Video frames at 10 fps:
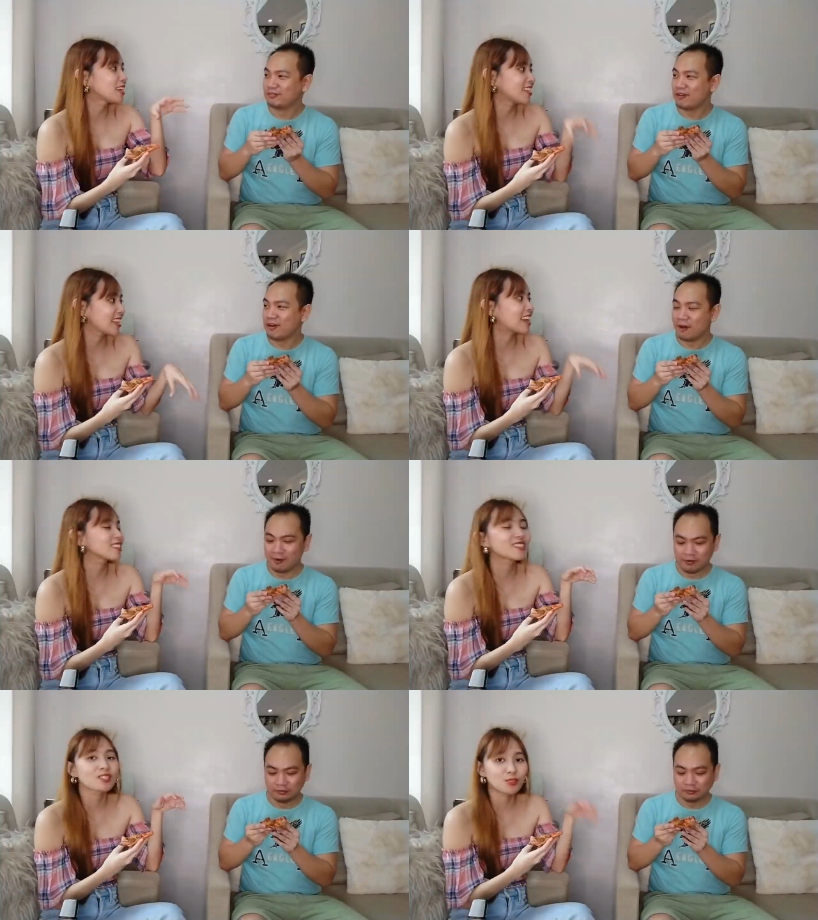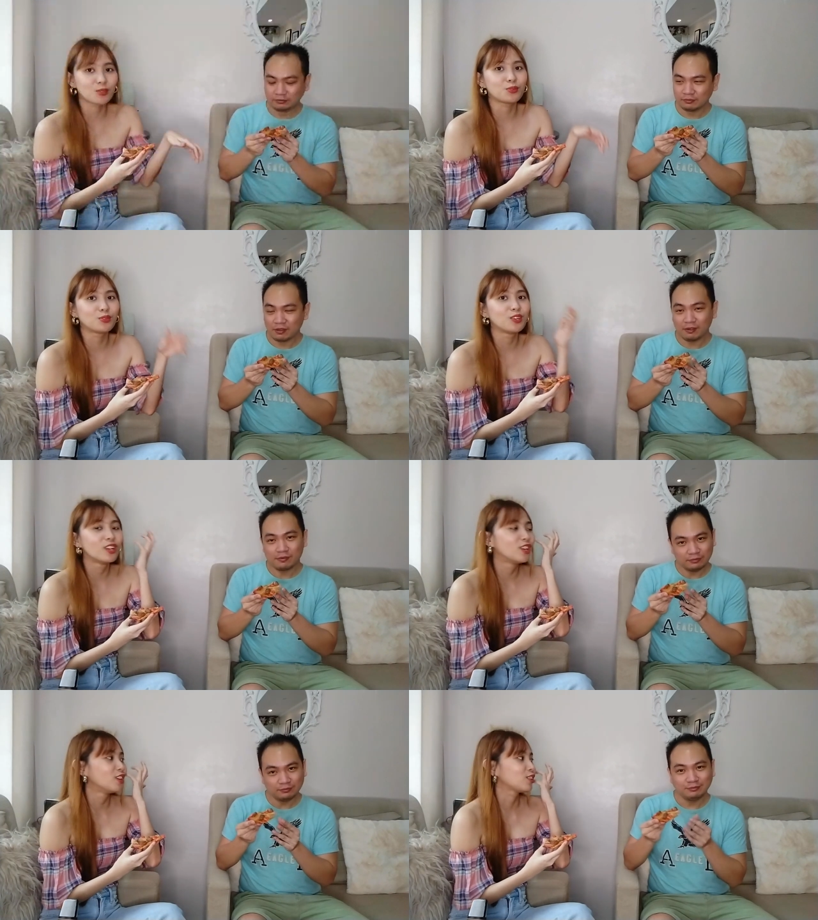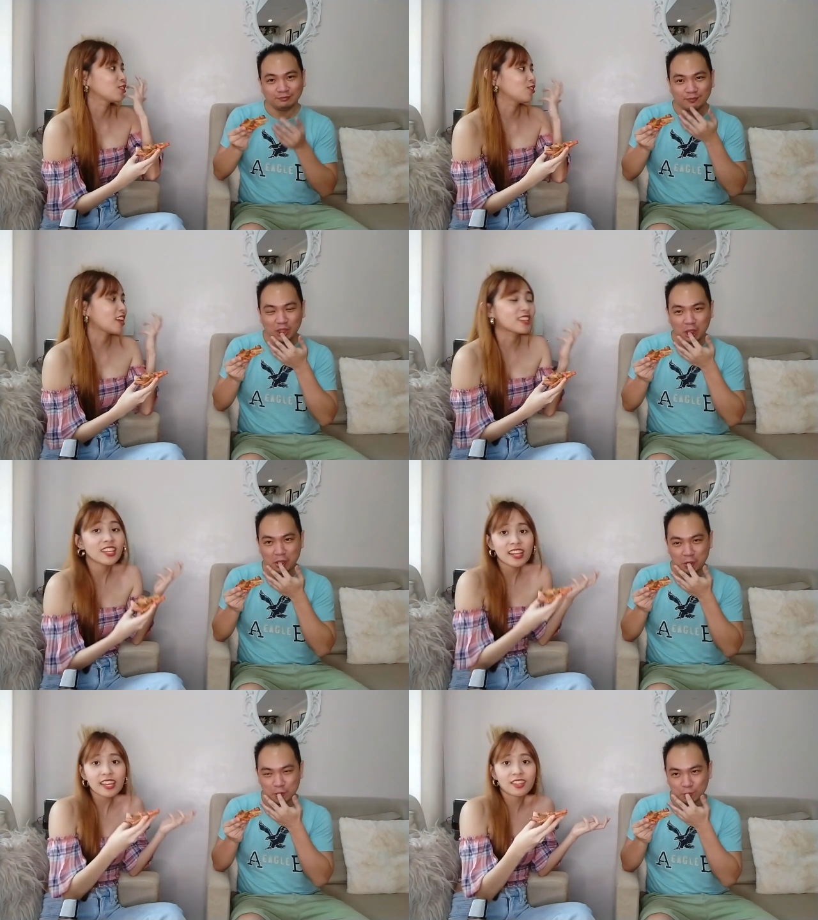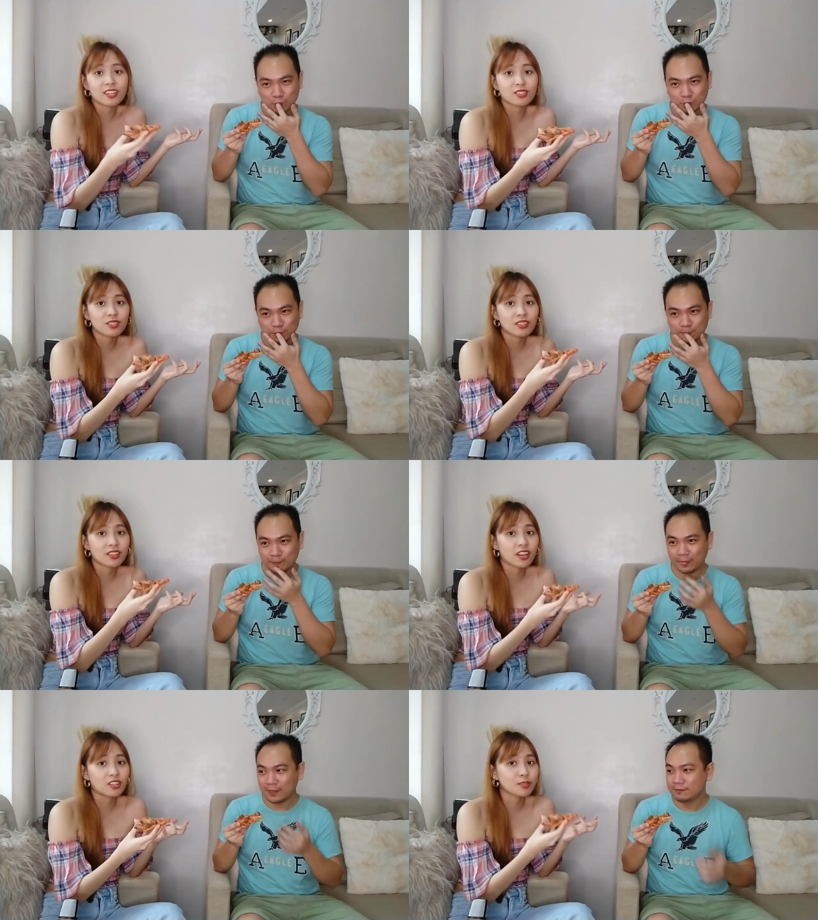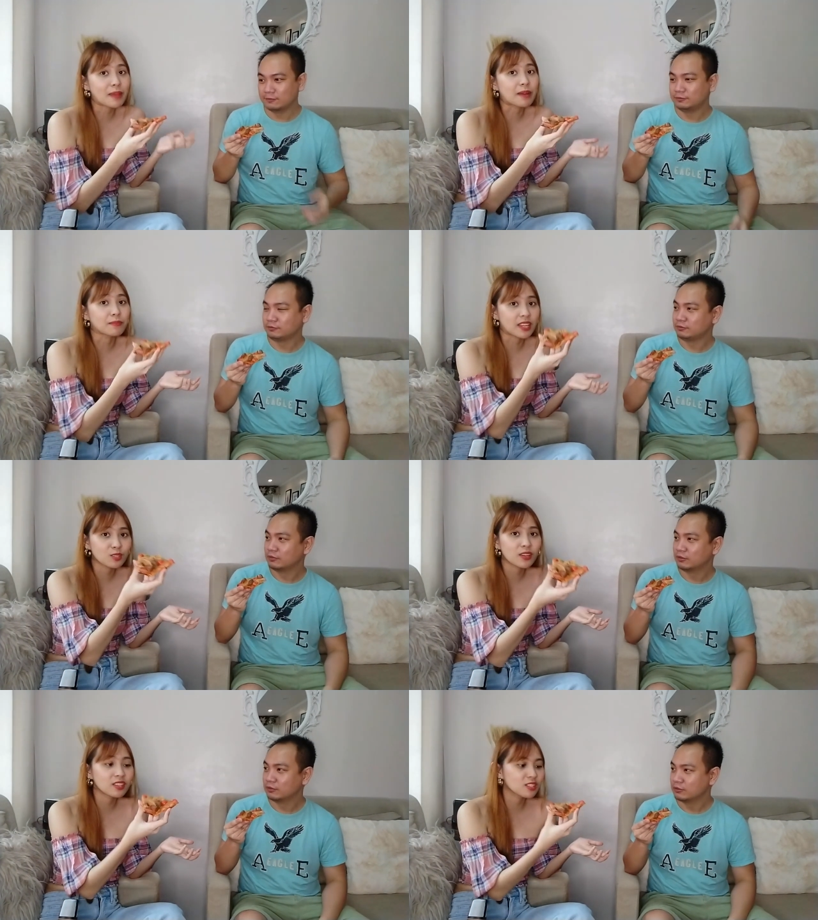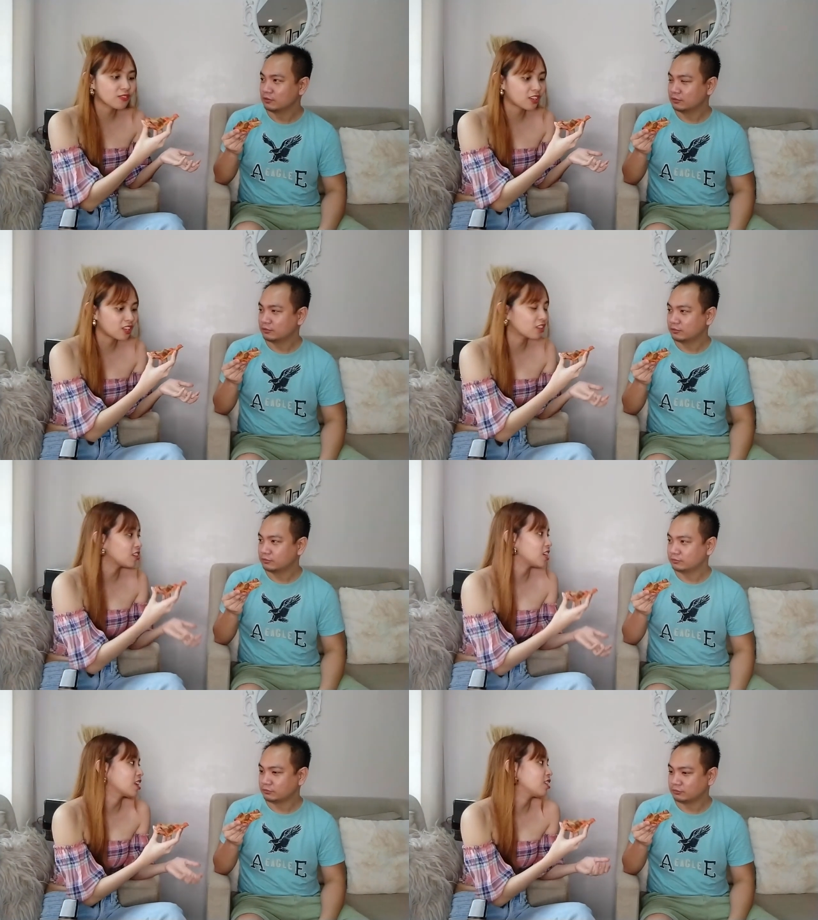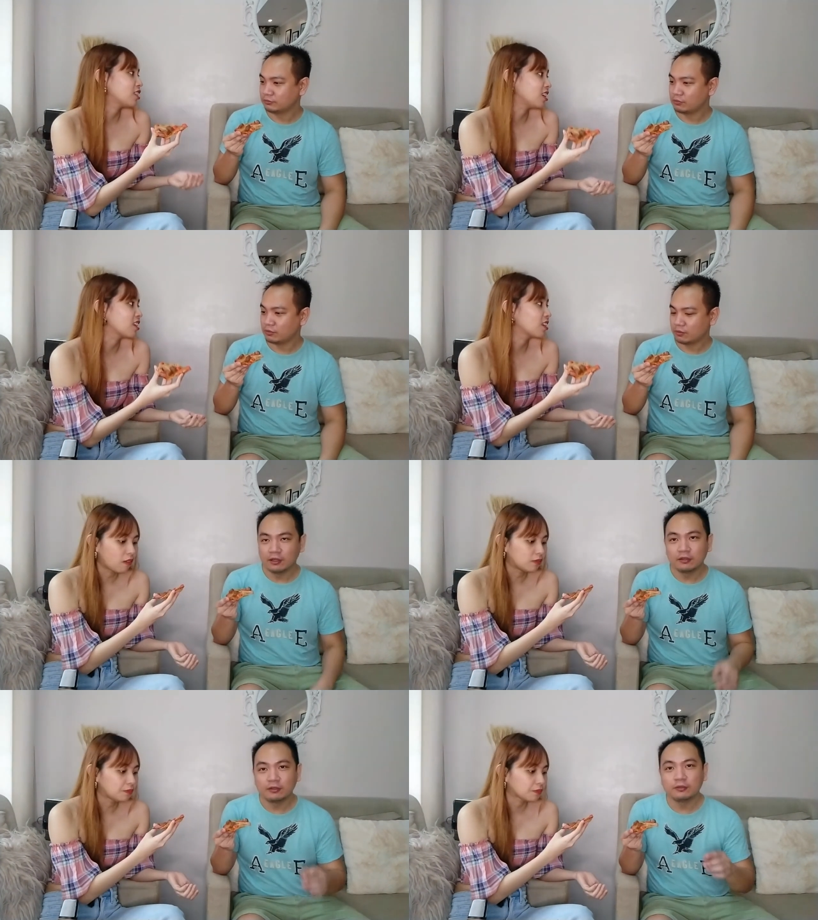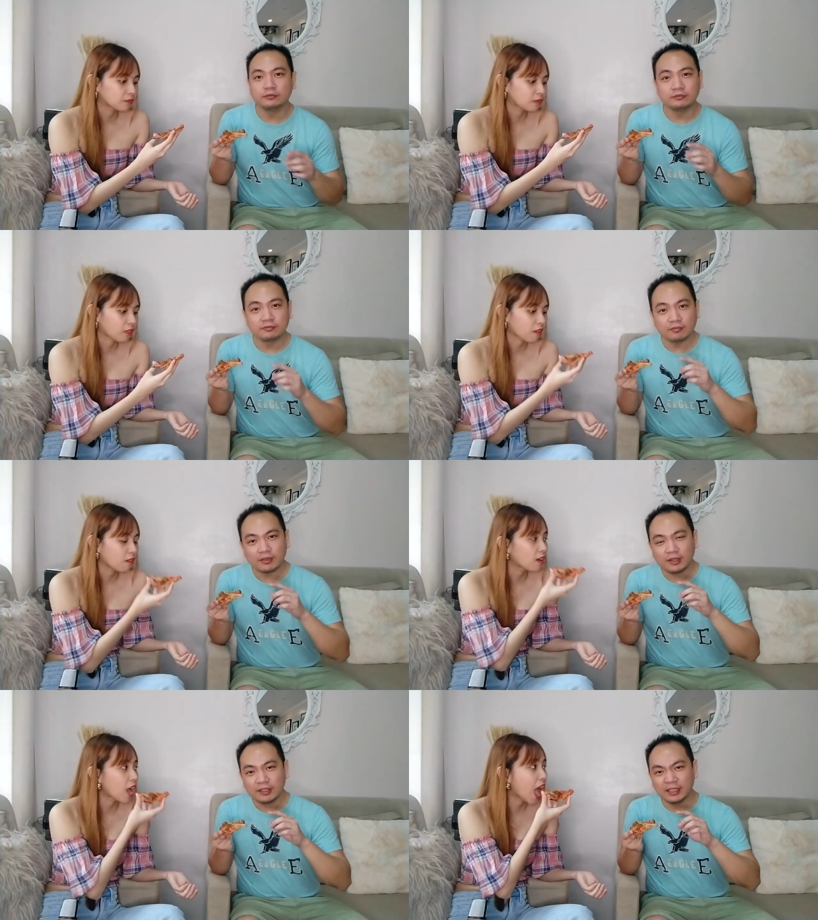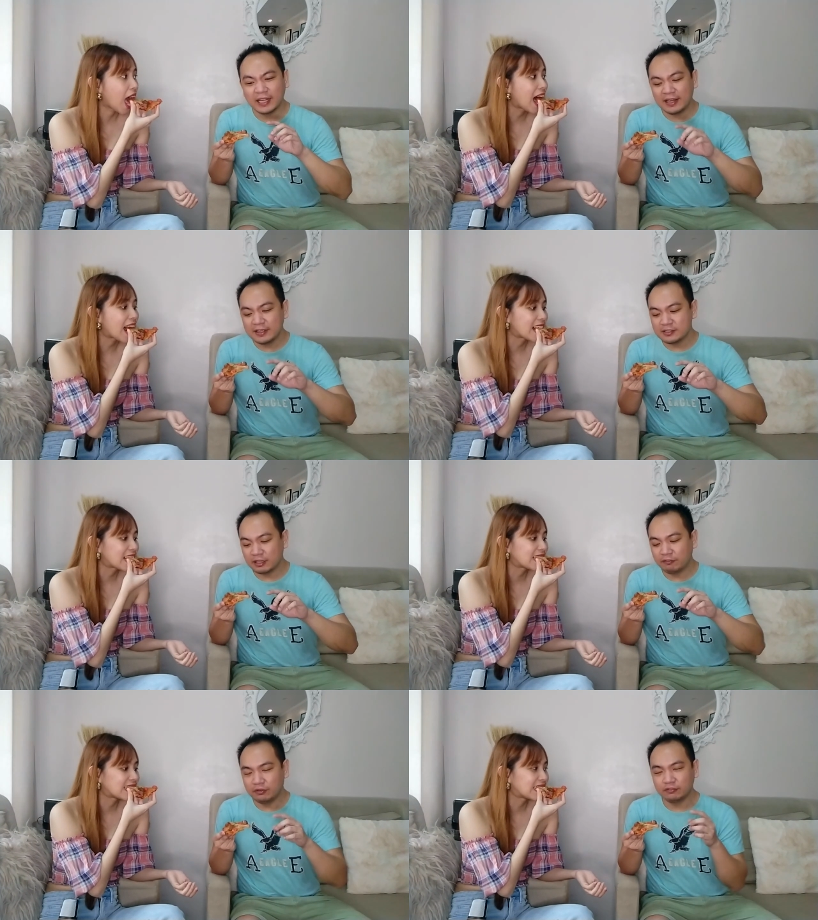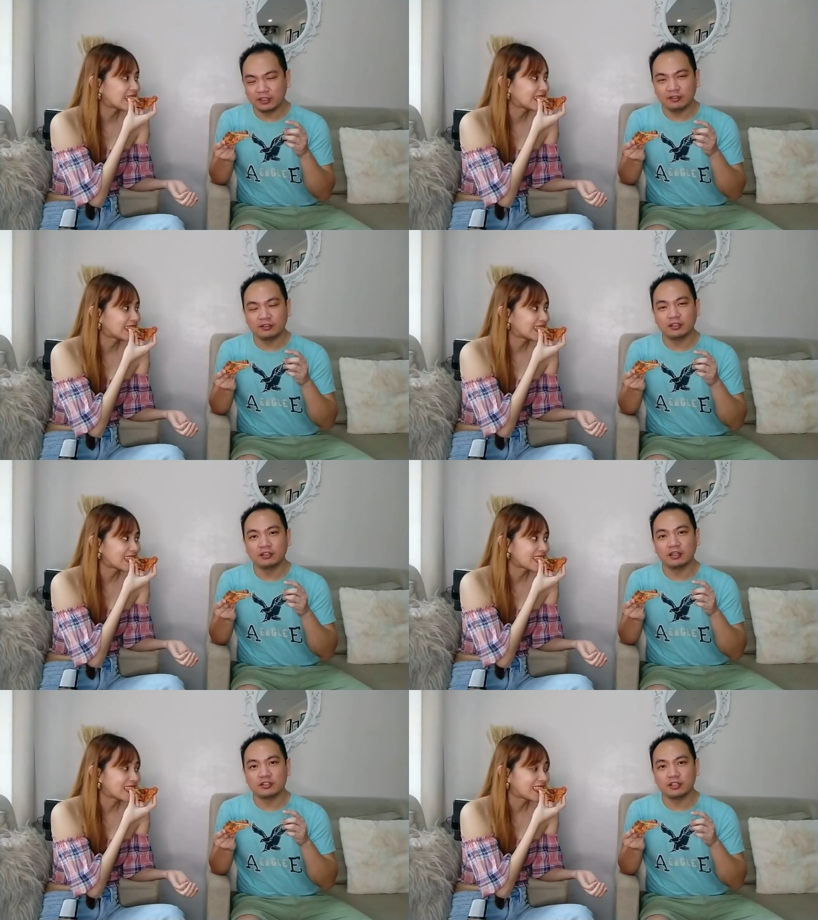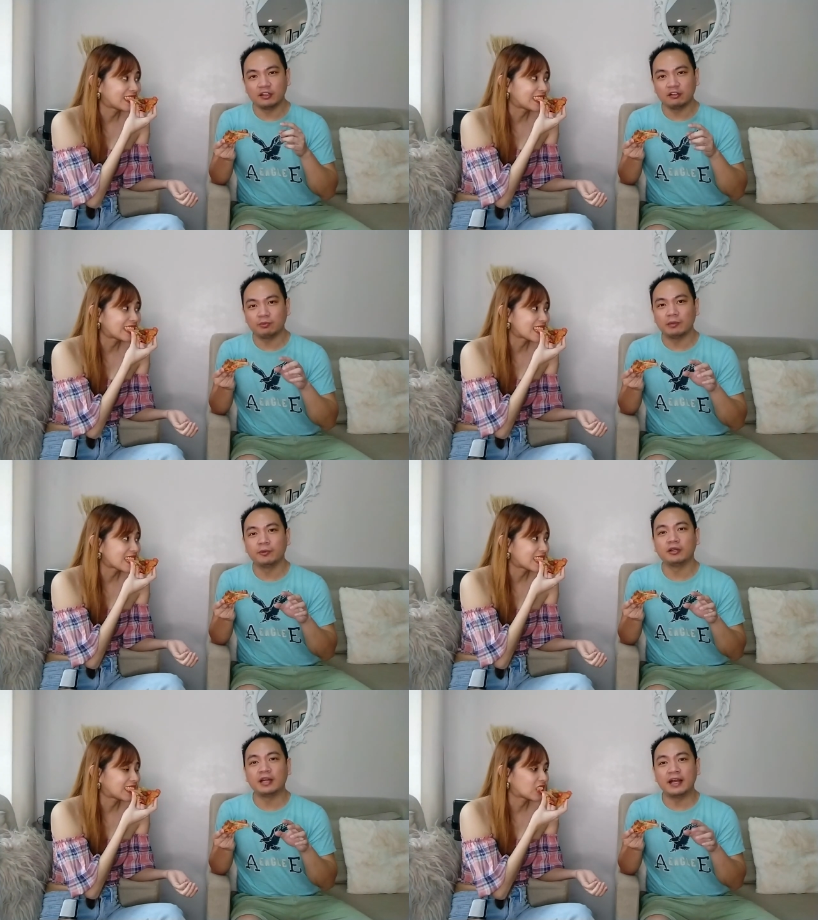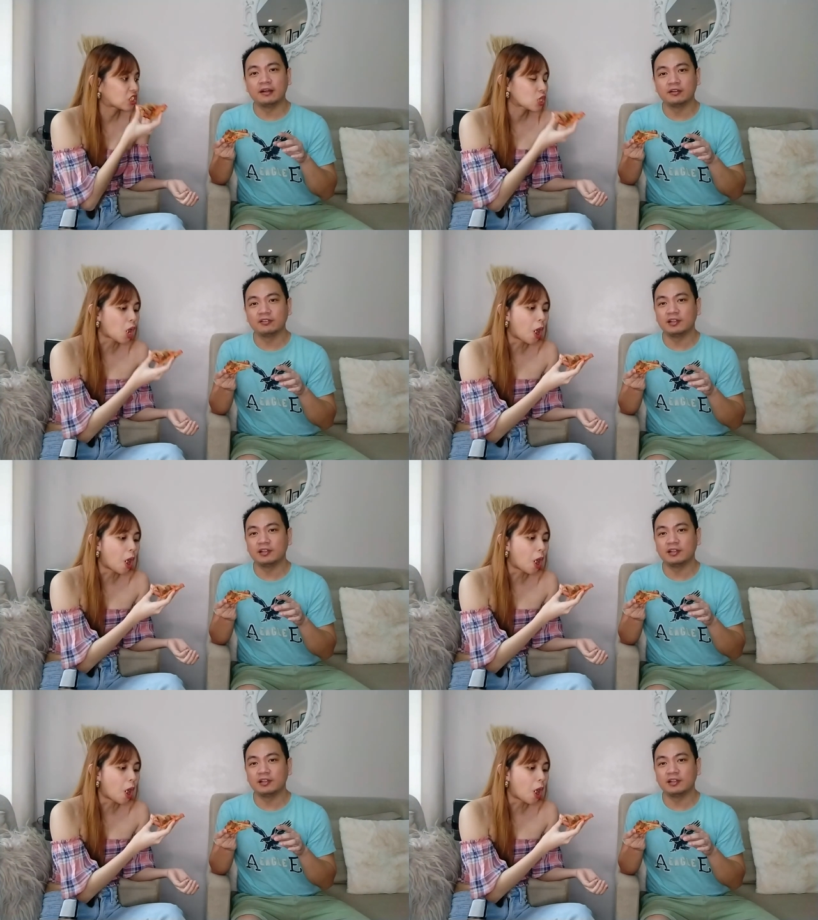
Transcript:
Speaker 1: in that stew. So yeah, they like their spam. That's why this is very Korean,
Speaker 2: I think. Although, guys, if you've tasted Shakey's popular Angus